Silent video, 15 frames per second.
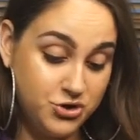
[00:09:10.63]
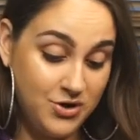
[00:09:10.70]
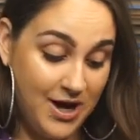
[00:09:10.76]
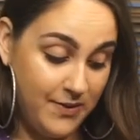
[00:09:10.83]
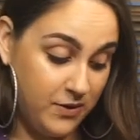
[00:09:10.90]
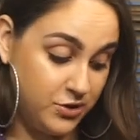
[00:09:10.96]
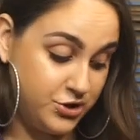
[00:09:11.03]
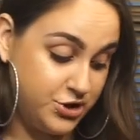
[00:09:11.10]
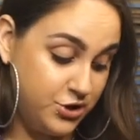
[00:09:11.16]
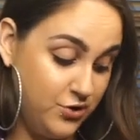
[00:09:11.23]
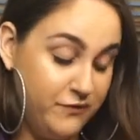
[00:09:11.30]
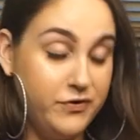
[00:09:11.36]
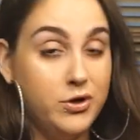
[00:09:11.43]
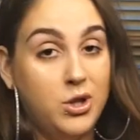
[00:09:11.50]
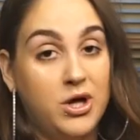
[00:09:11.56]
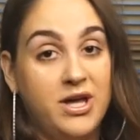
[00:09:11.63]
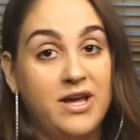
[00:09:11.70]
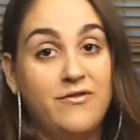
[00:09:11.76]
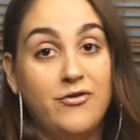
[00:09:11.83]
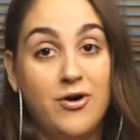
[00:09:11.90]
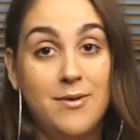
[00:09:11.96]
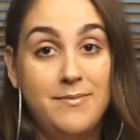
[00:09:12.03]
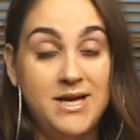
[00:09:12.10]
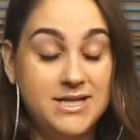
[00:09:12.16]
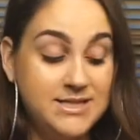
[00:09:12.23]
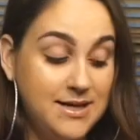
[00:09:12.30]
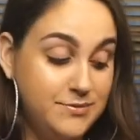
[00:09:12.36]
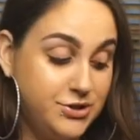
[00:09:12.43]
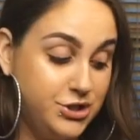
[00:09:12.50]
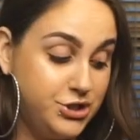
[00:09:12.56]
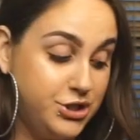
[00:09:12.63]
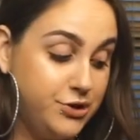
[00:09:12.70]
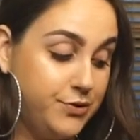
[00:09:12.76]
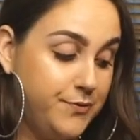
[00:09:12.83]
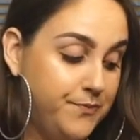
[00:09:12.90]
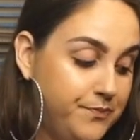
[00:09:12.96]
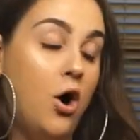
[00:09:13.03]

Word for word: try those too if you're looking for a meat substitute.